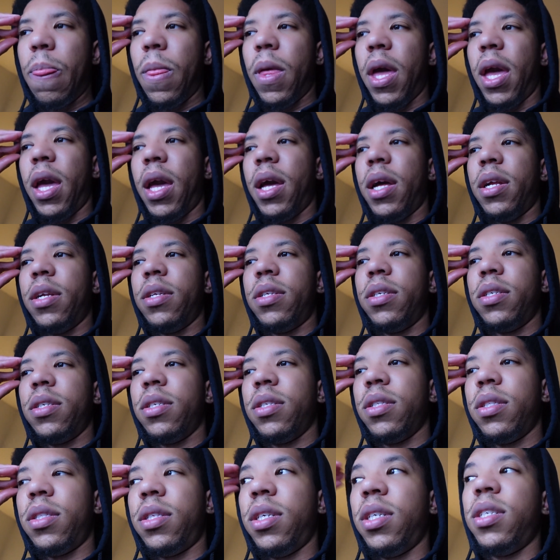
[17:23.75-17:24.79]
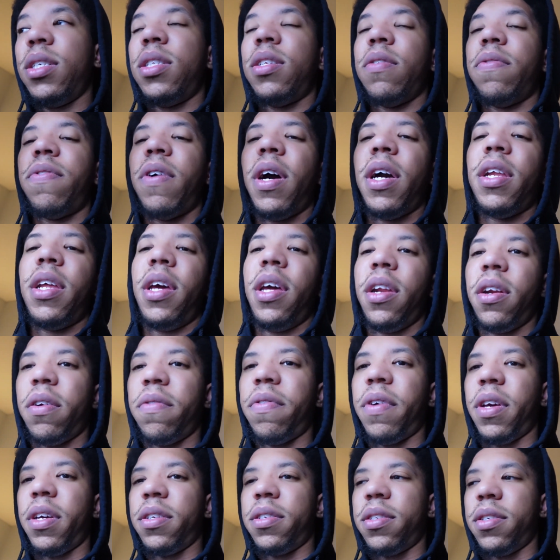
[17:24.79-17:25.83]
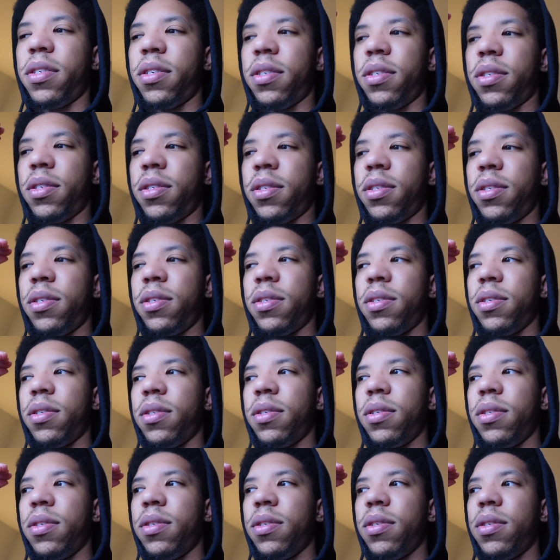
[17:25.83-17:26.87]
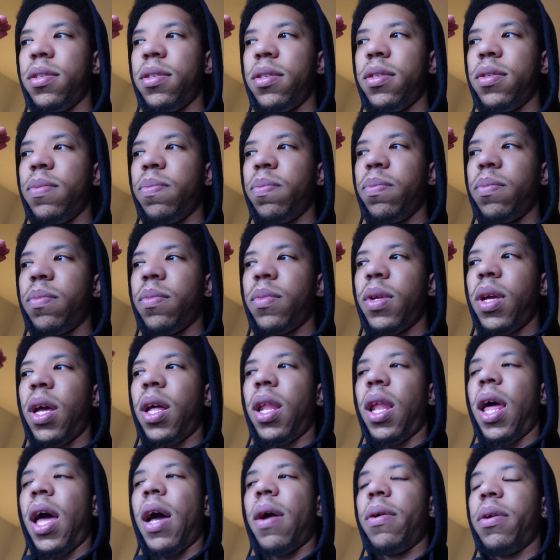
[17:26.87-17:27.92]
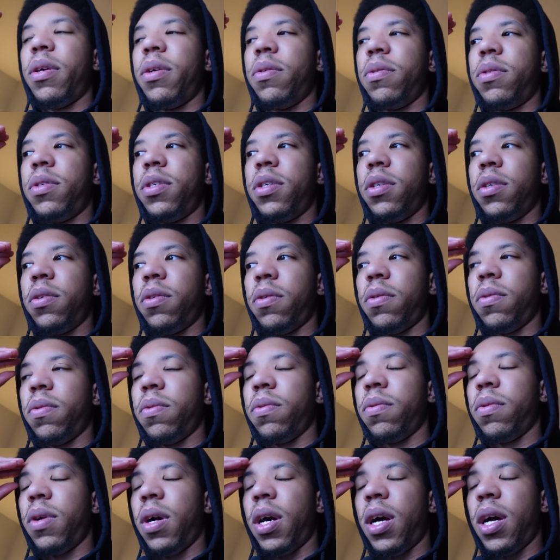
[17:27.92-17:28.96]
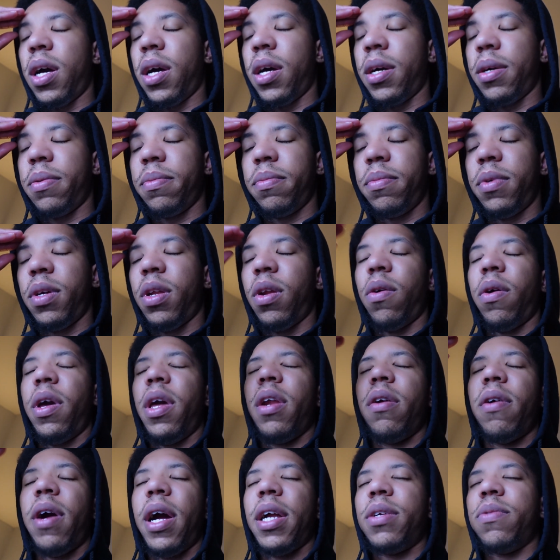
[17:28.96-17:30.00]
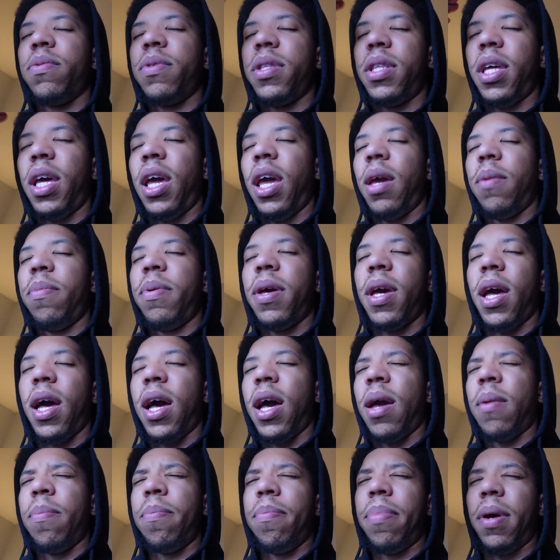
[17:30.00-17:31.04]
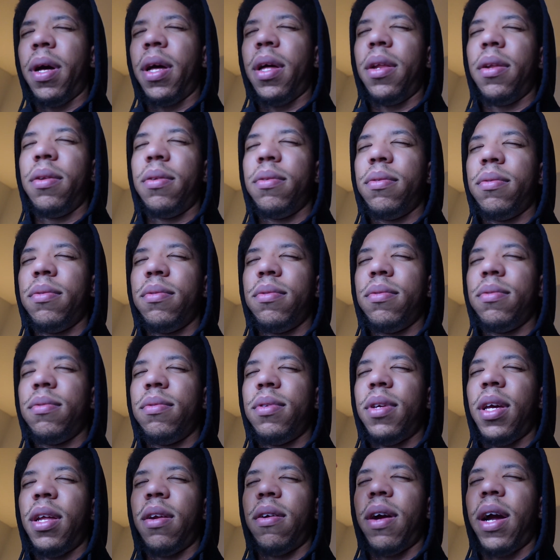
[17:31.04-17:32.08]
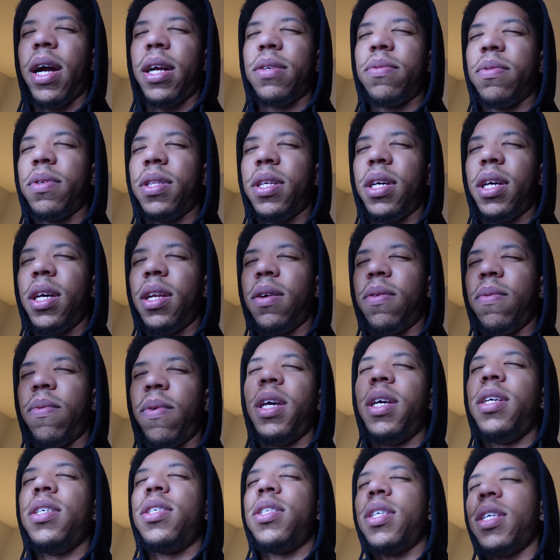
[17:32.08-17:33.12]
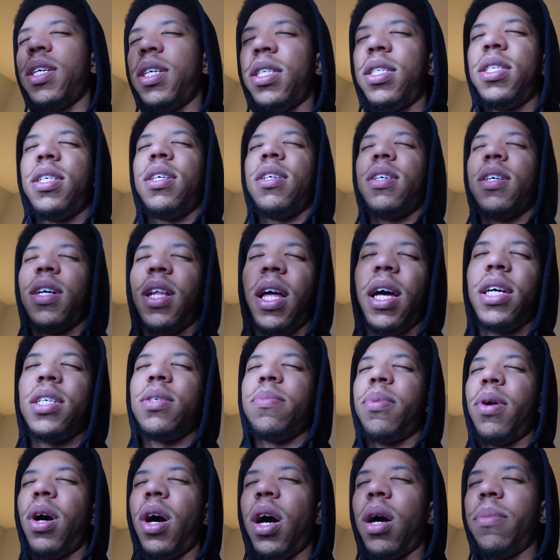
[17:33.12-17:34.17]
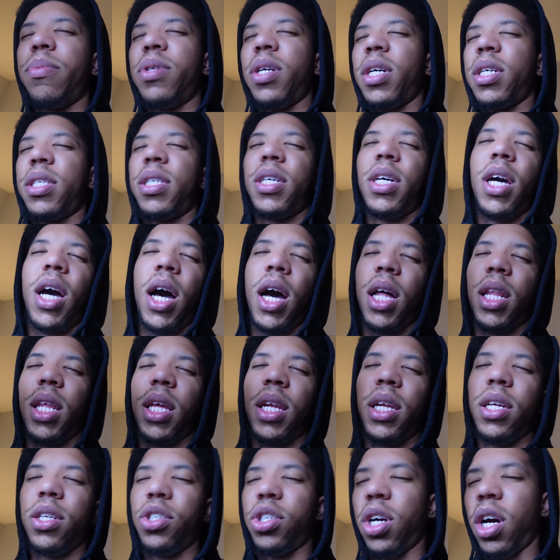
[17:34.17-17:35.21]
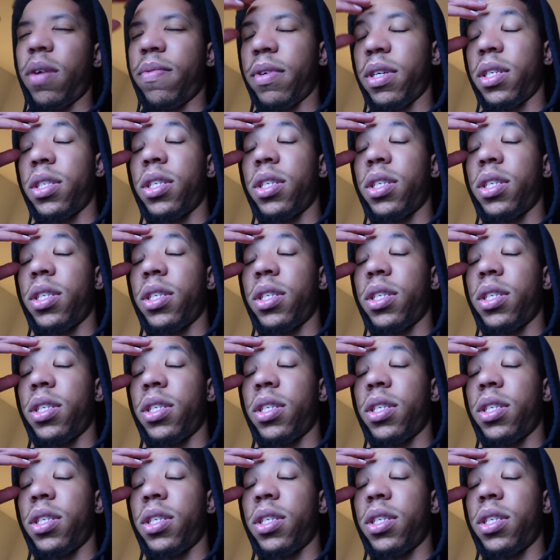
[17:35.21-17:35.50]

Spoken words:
And these defined interfaces allow you to, interact with the API, but interact with it in a easily serializable objects in Kotlin and Java.